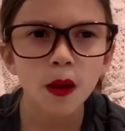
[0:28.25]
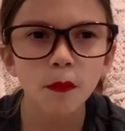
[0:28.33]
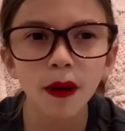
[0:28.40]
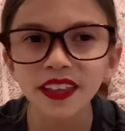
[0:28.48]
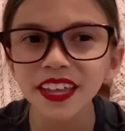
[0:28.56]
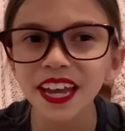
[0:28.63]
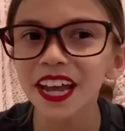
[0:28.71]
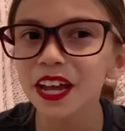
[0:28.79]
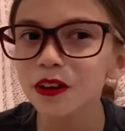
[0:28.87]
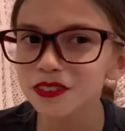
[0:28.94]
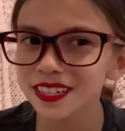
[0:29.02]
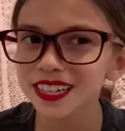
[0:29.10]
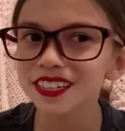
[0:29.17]
buy the
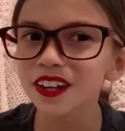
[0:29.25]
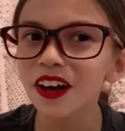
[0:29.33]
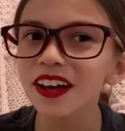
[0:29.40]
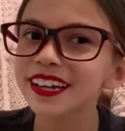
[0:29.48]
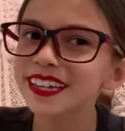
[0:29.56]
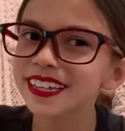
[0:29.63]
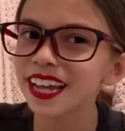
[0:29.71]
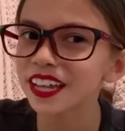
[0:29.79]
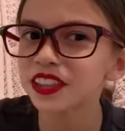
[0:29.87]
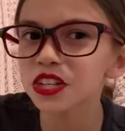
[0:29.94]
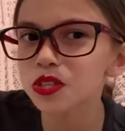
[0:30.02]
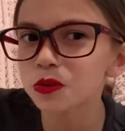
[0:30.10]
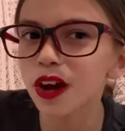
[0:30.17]
AOC doll and get
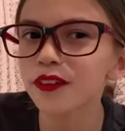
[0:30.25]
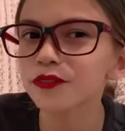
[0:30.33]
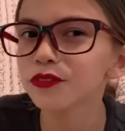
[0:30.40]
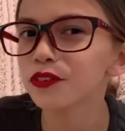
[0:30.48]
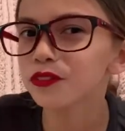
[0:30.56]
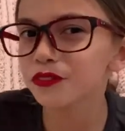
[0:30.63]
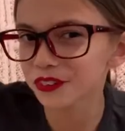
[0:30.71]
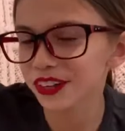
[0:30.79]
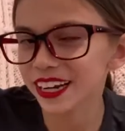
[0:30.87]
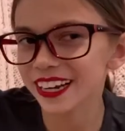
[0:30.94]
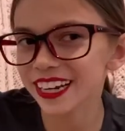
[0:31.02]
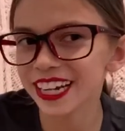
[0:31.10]
the squad for free.